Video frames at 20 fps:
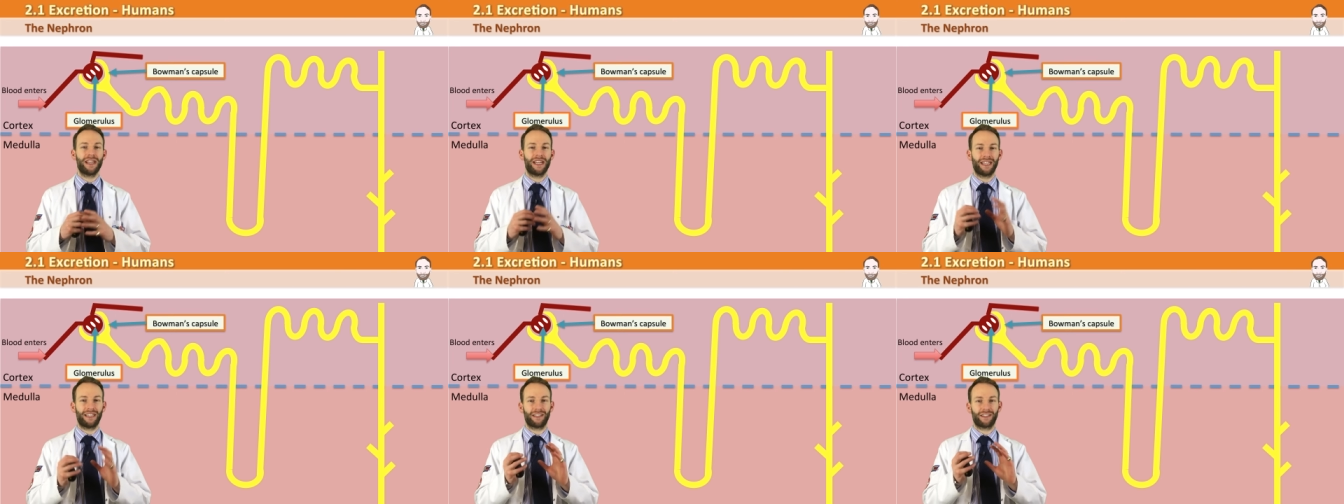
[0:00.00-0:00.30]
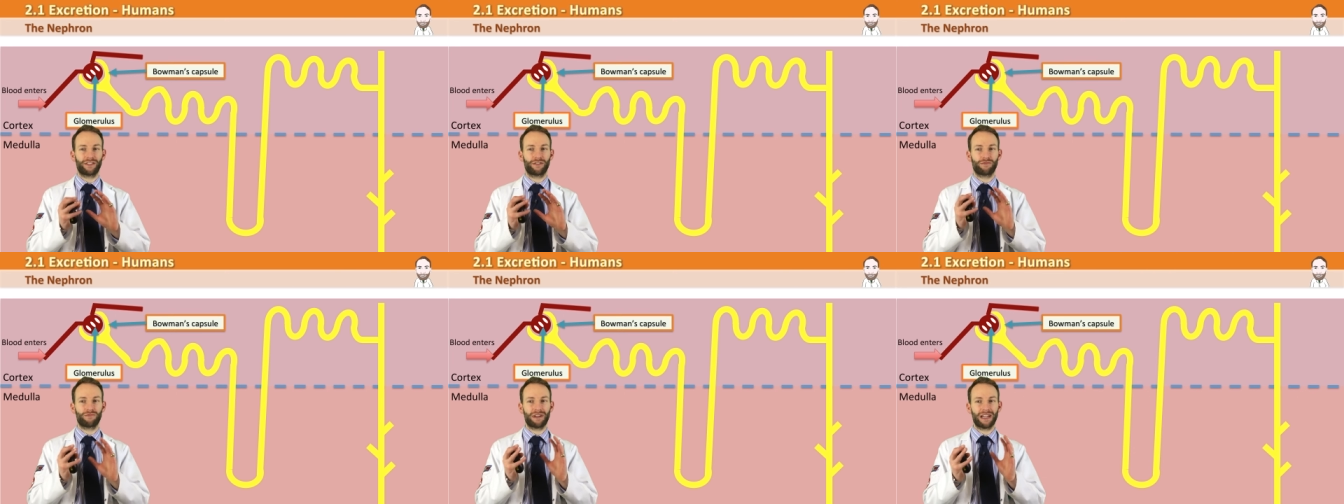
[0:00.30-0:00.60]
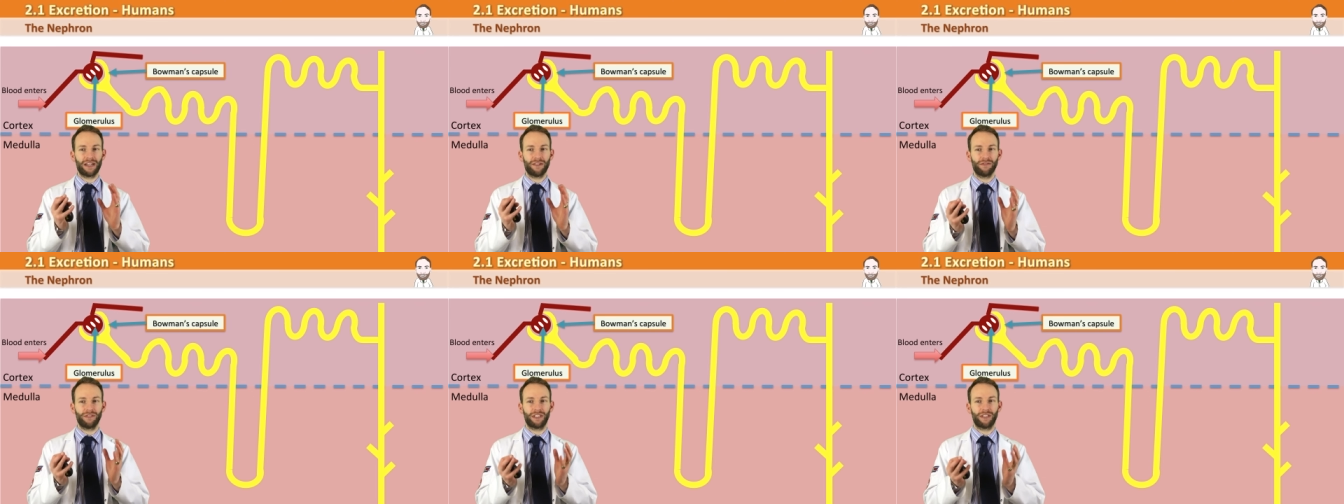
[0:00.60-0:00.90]
It is
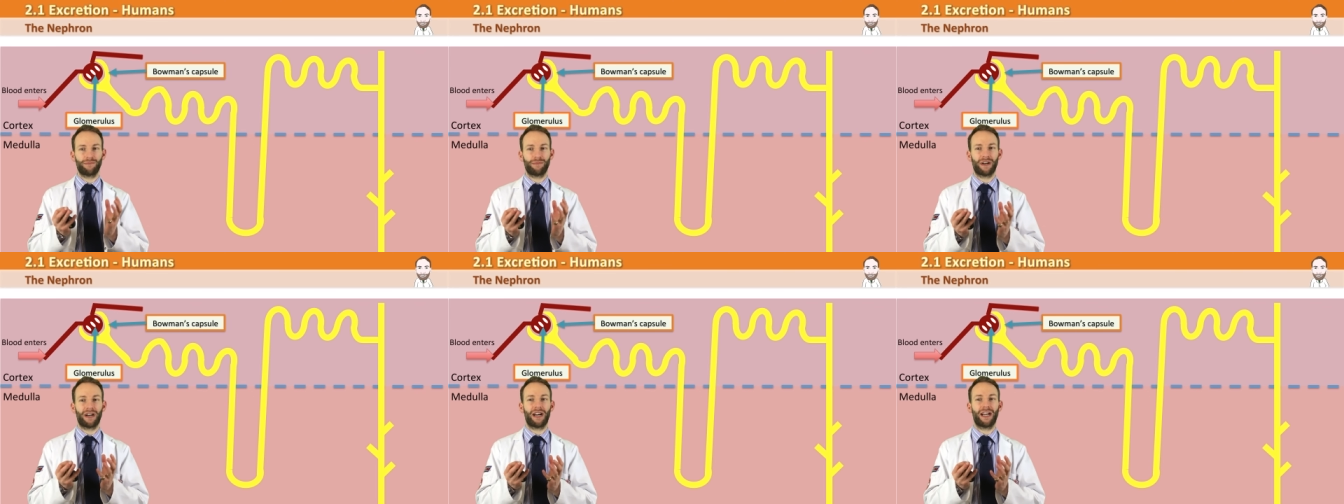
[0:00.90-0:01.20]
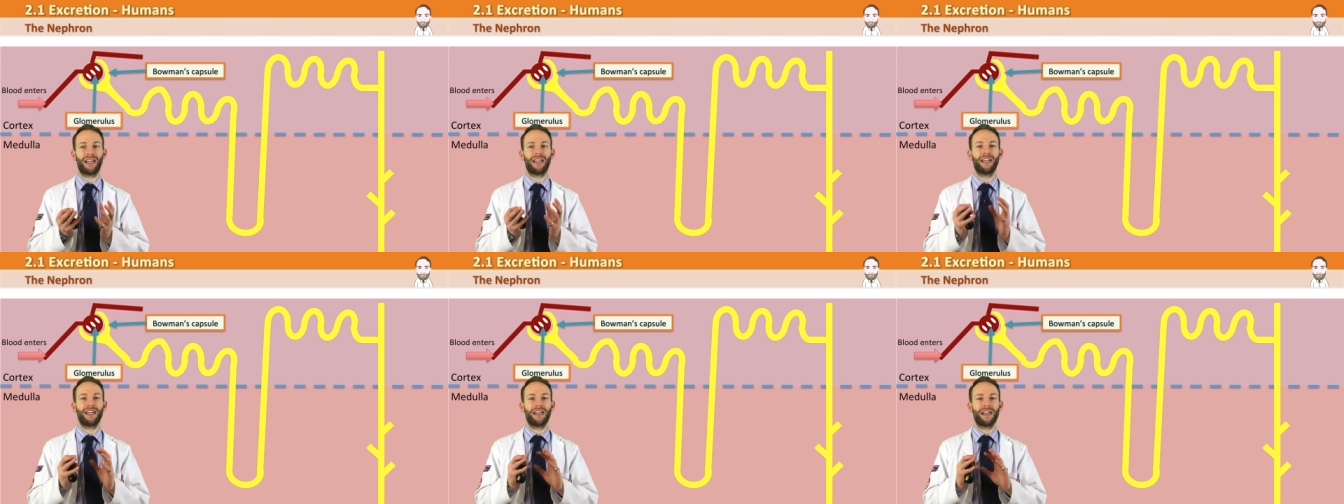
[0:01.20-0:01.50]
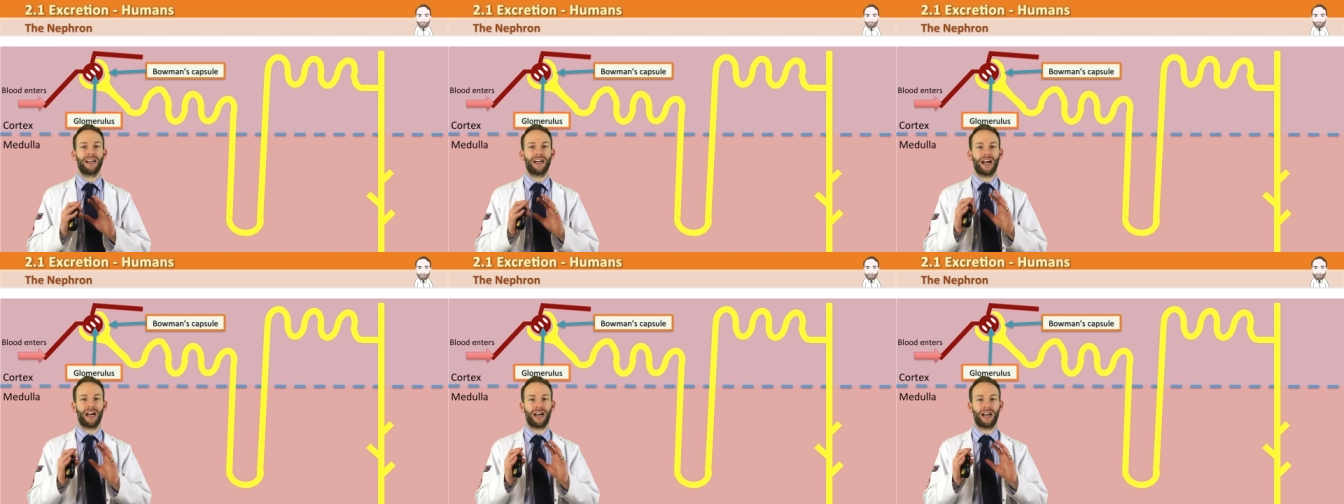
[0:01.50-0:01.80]
surrounded by
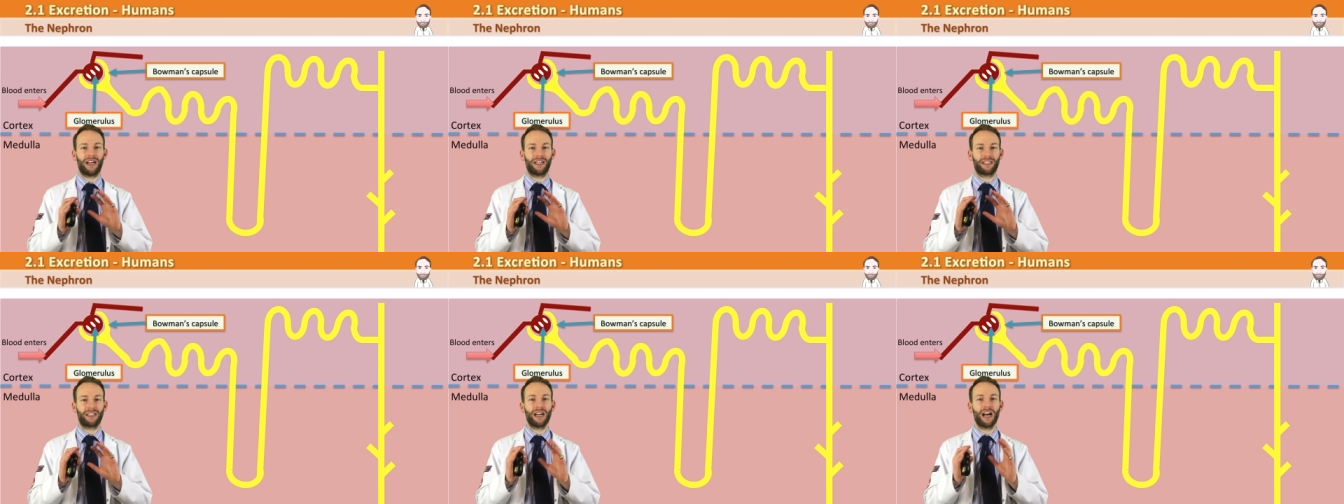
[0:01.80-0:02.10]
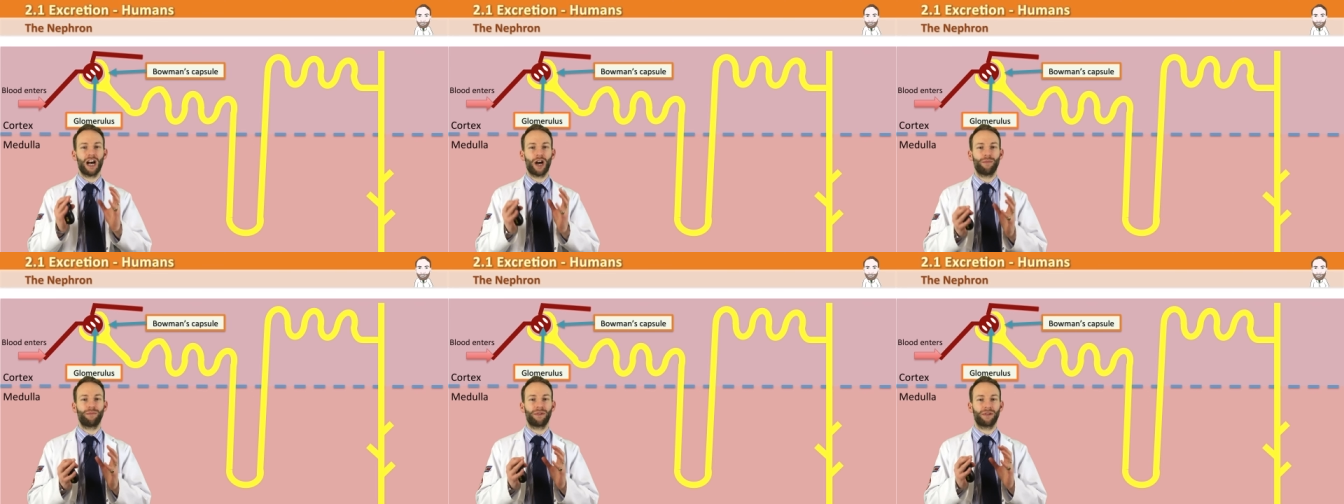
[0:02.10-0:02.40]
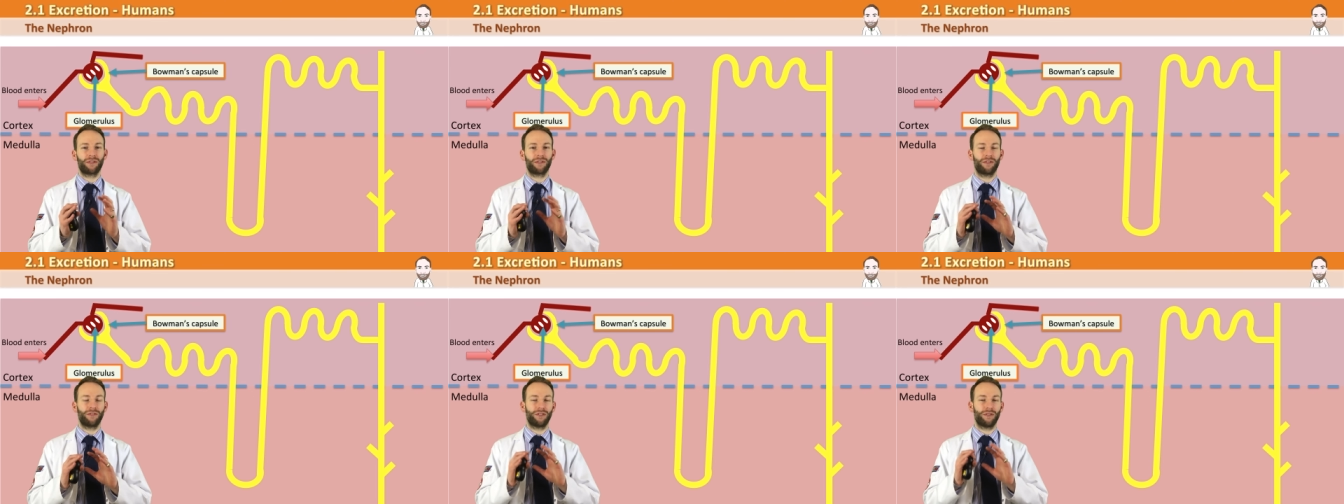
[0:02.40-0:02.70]
a cup
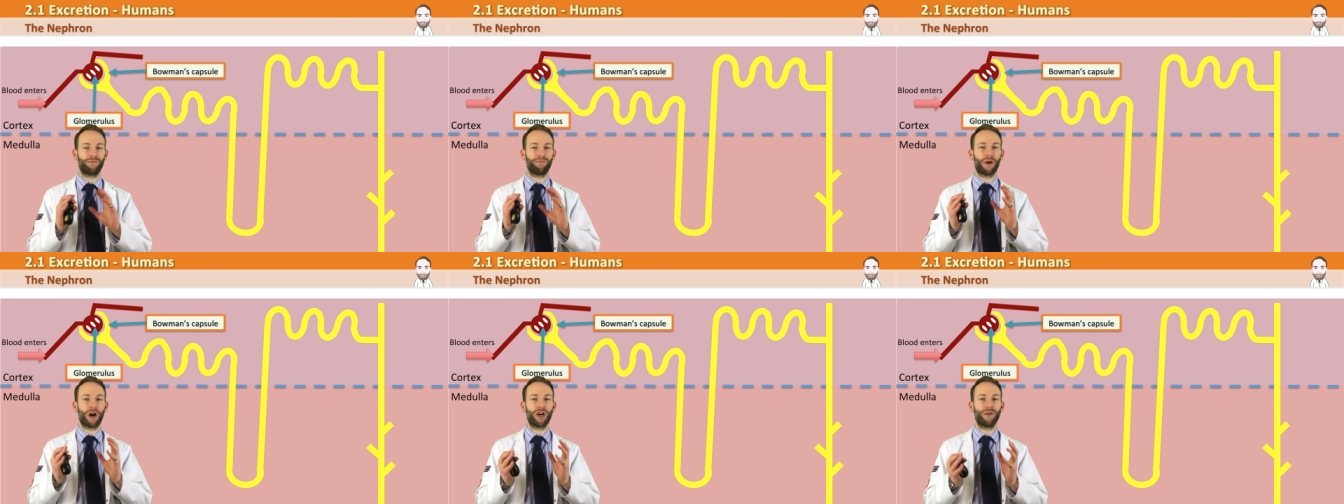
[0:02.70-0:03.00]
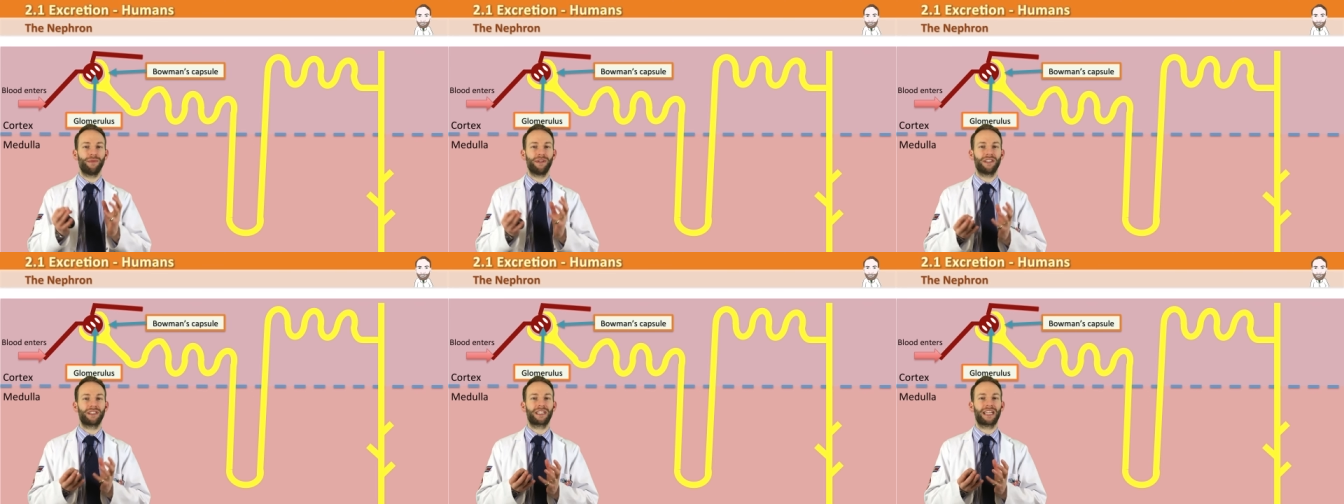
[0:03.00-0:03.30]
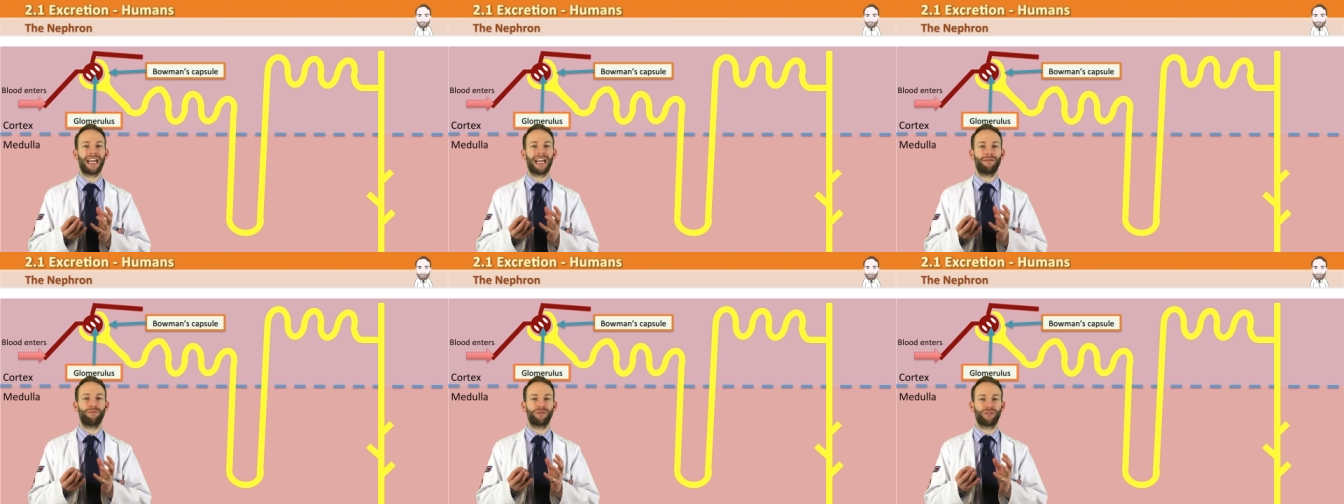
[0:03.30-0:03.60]
called the Bowman's
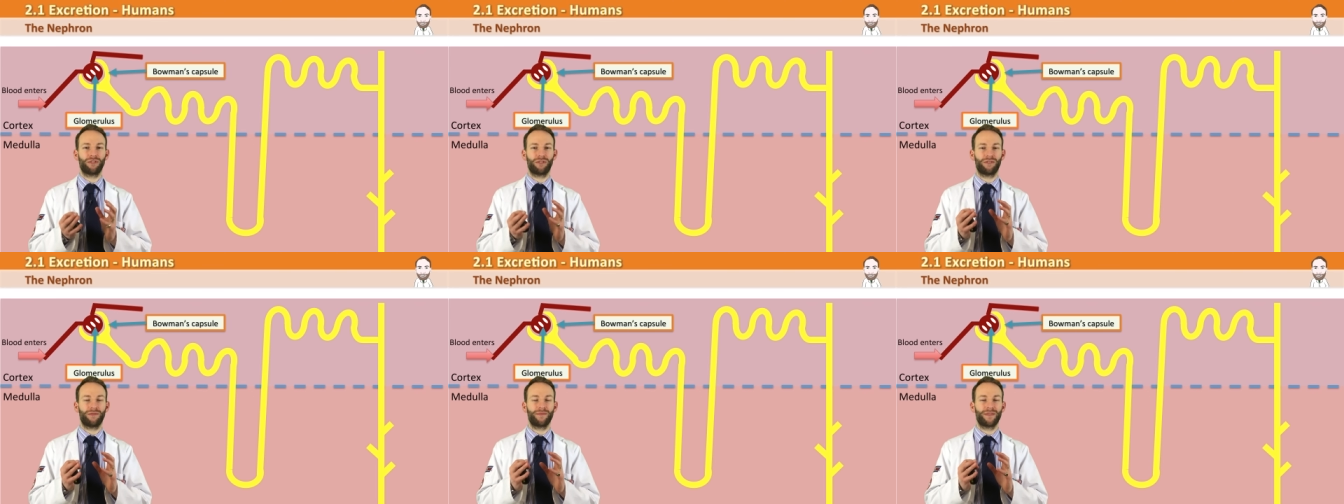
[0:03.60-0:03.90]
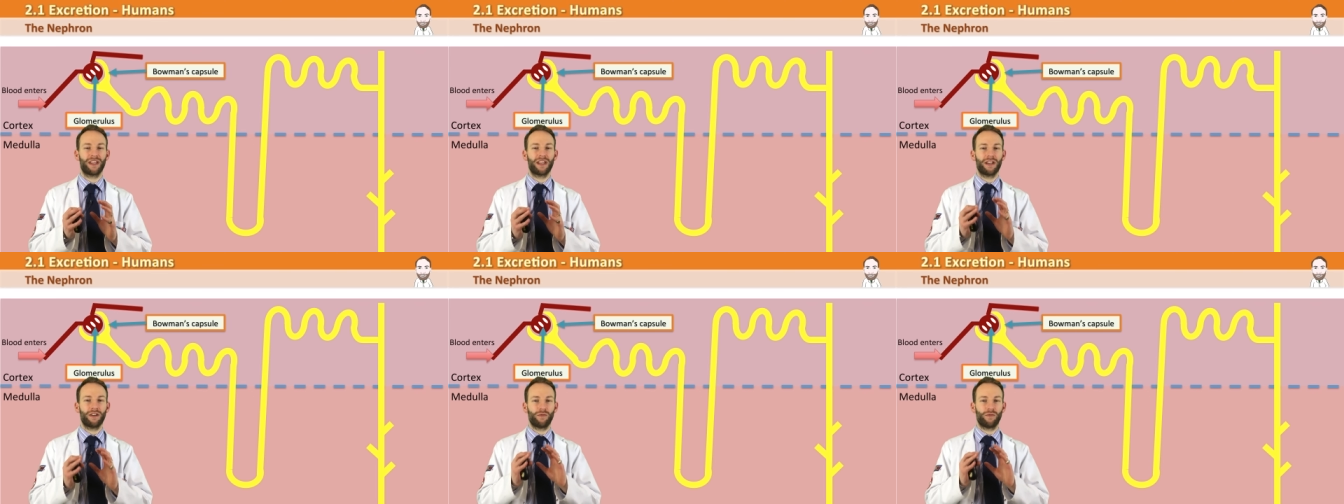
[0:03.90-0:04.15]
capsule,